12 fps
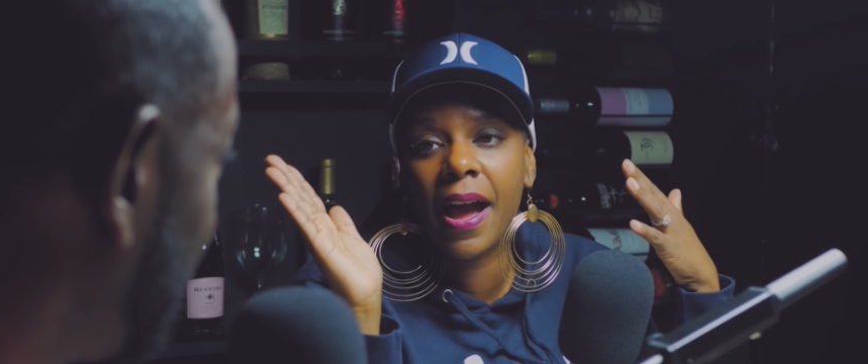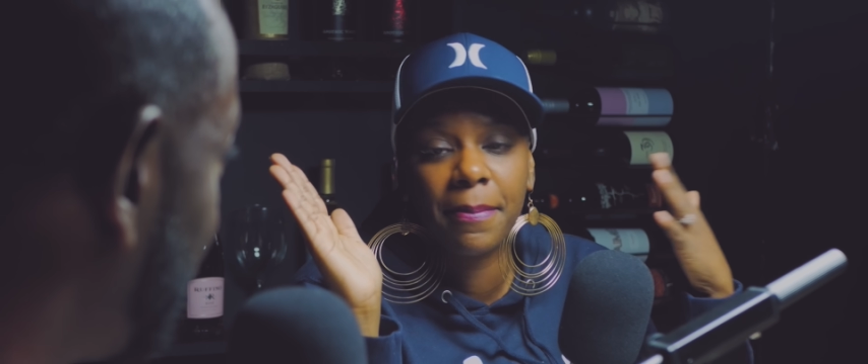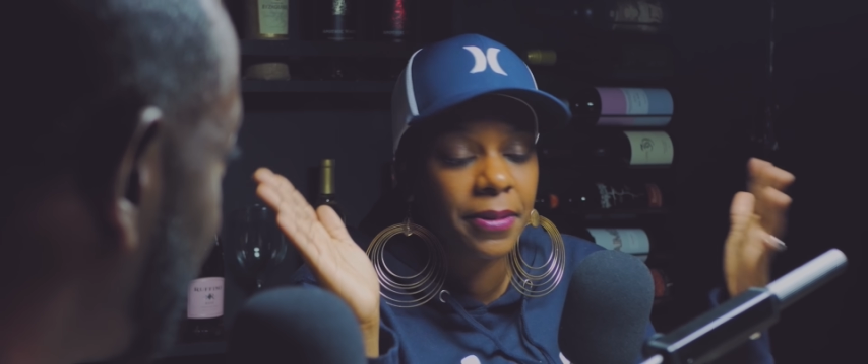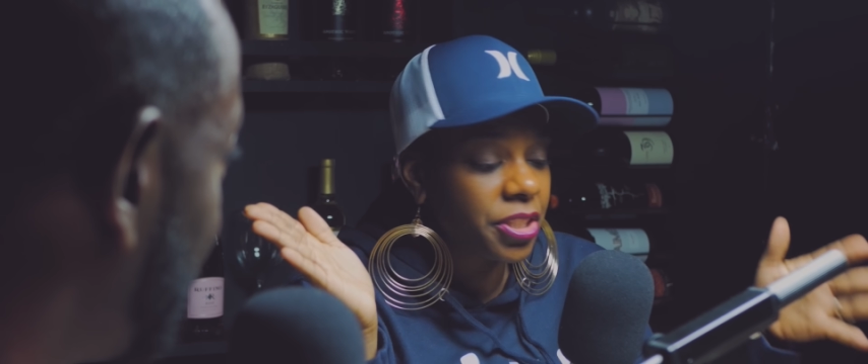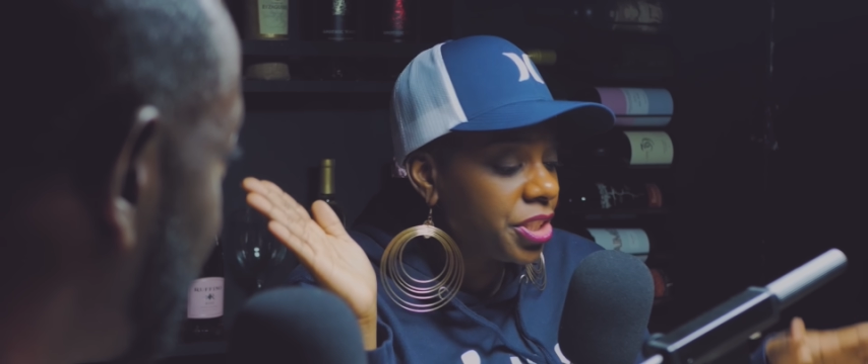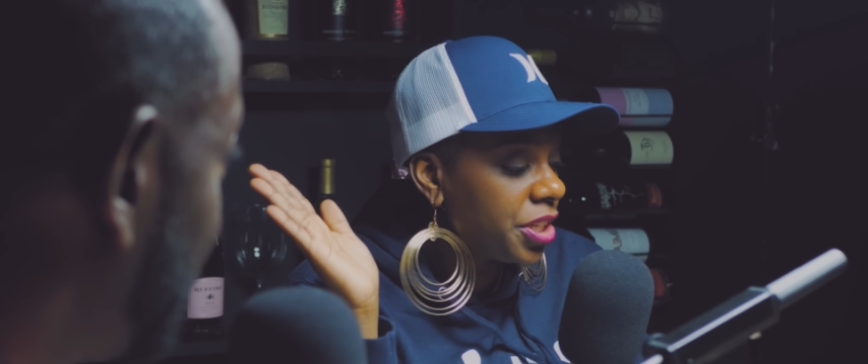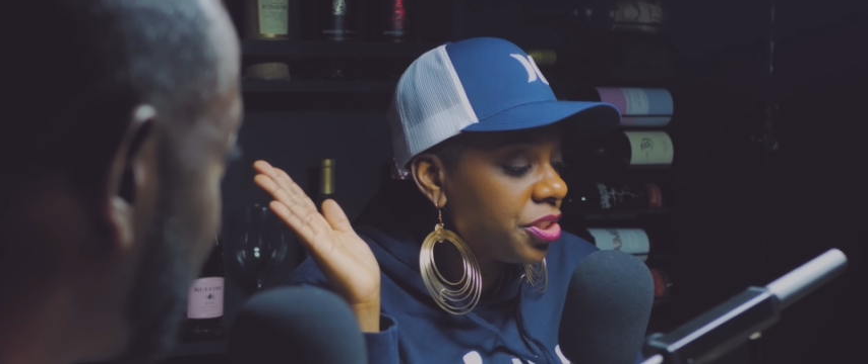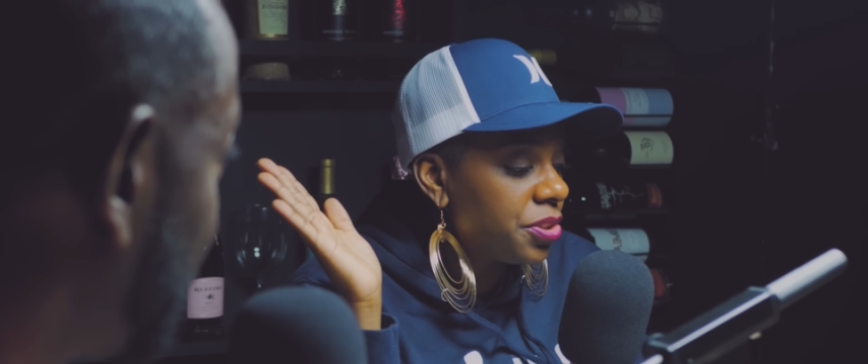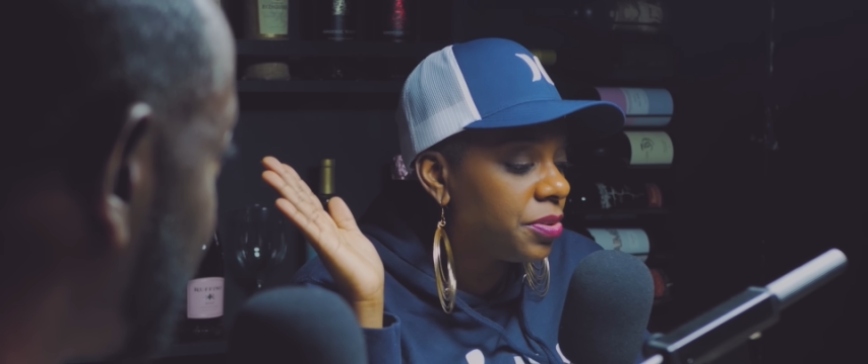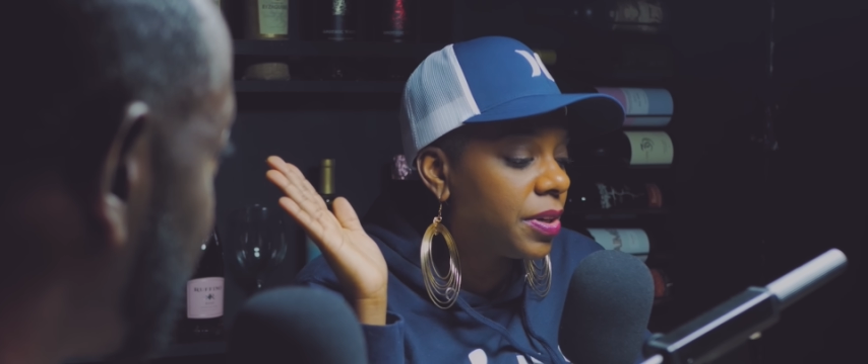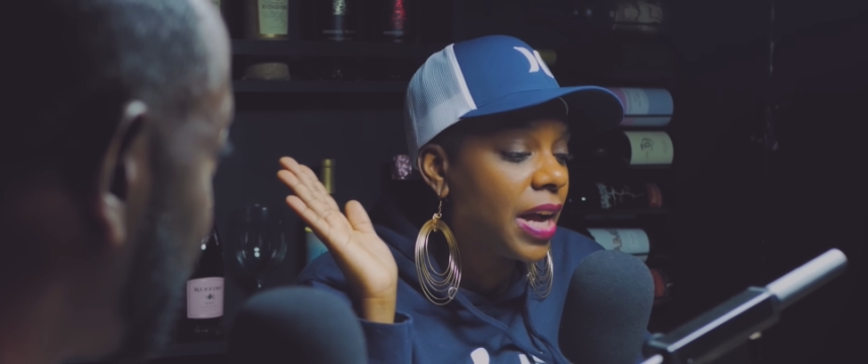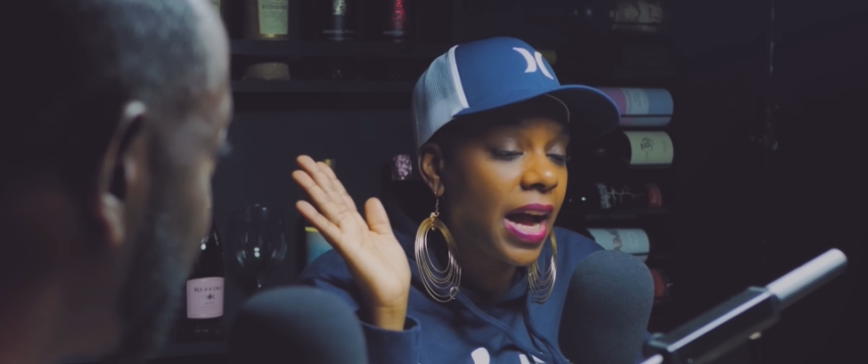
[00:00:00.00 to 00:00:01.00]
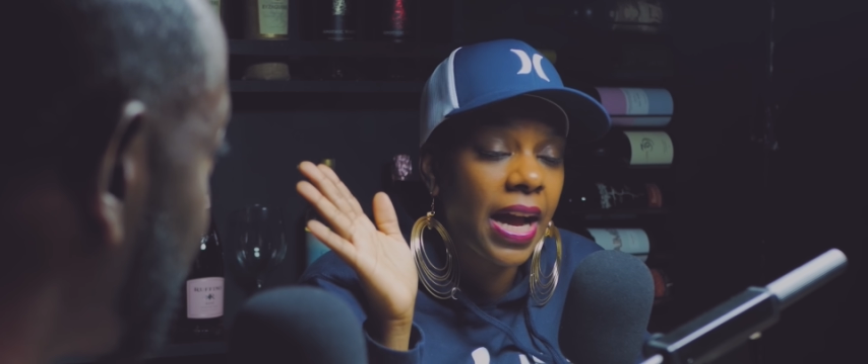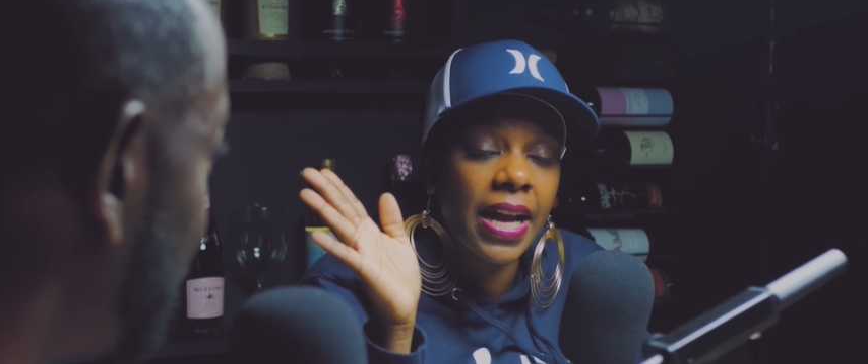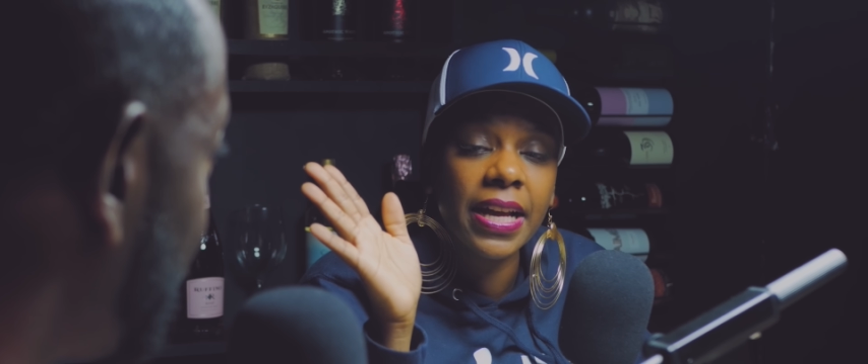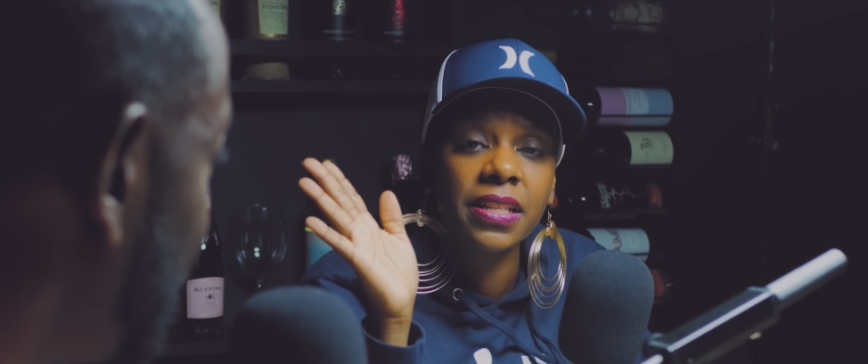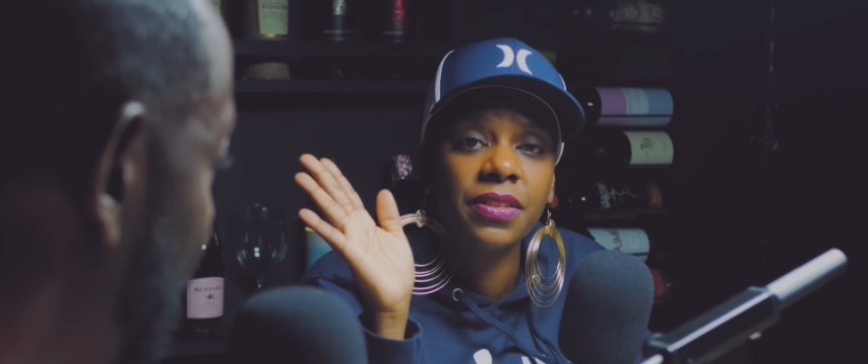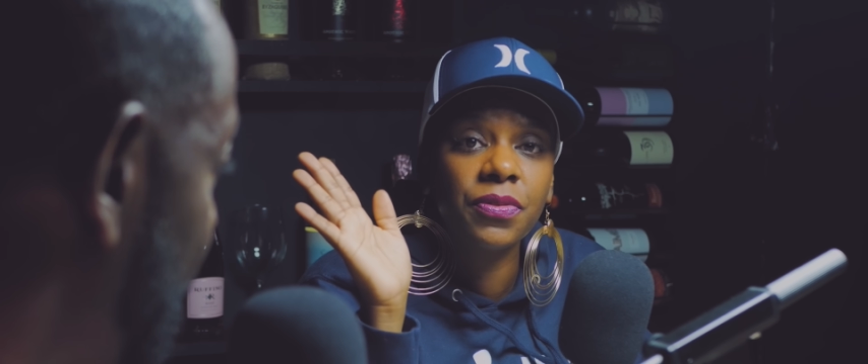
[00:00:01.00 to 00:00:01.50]
I appreciate you.
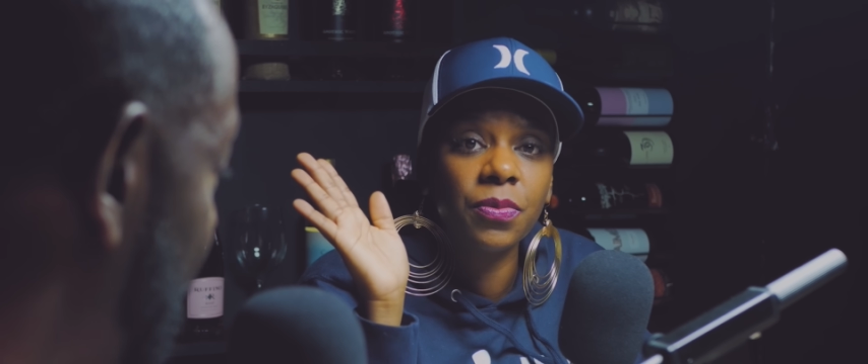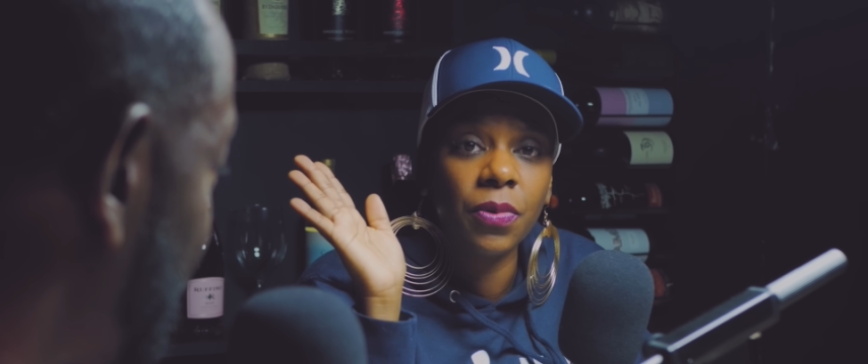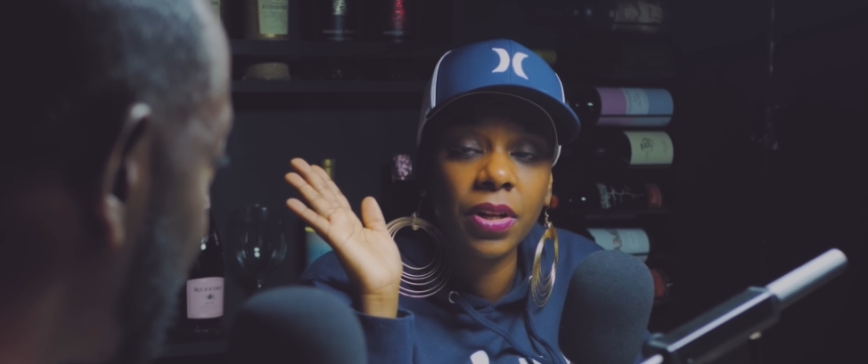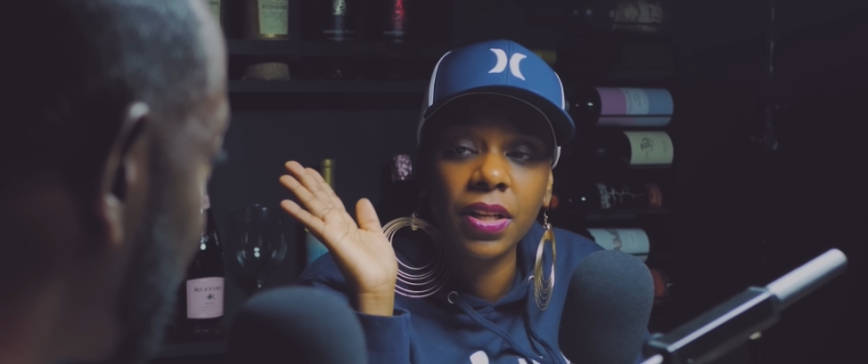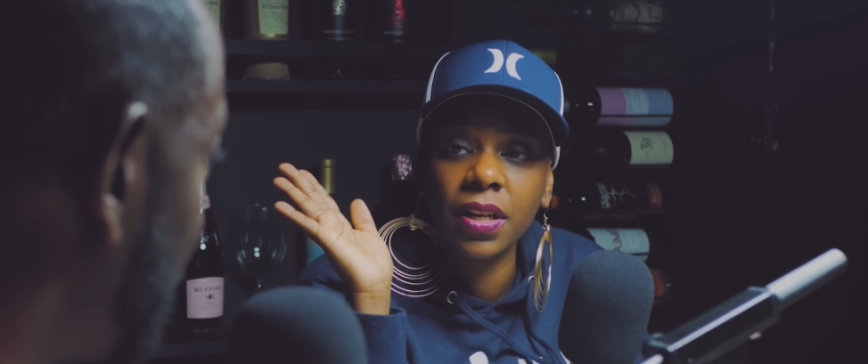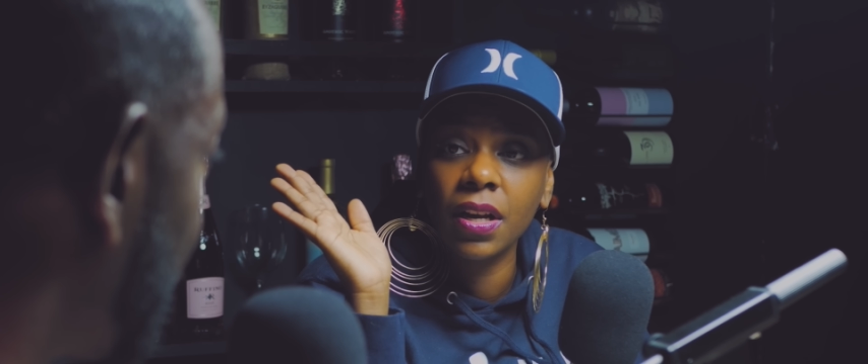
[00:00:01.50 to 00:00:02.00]
Guys, if you want